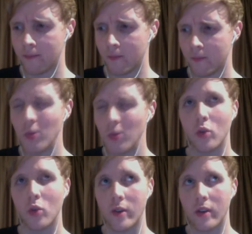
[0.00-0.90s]
What would look
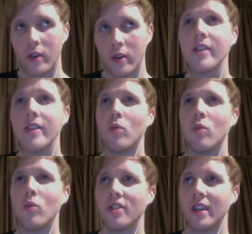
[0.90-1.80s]
weirder? I think
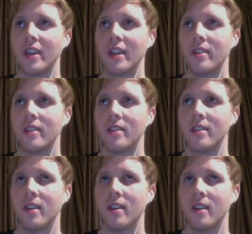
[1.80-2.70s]
whatsit.
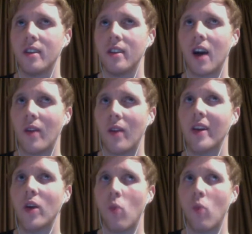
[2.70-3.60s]
I
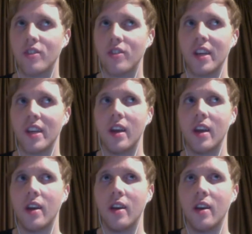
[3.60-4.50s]
think a whatsit
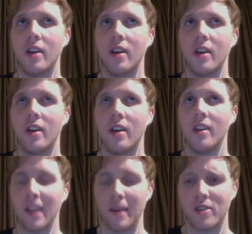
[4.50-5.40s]

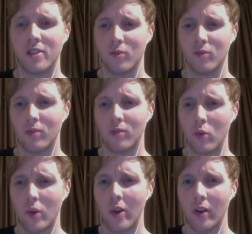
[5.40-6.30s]
lips would
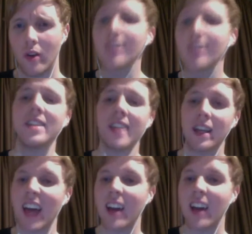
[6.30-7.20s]
be weirder. At least I
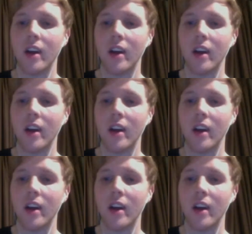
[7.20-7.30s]
could like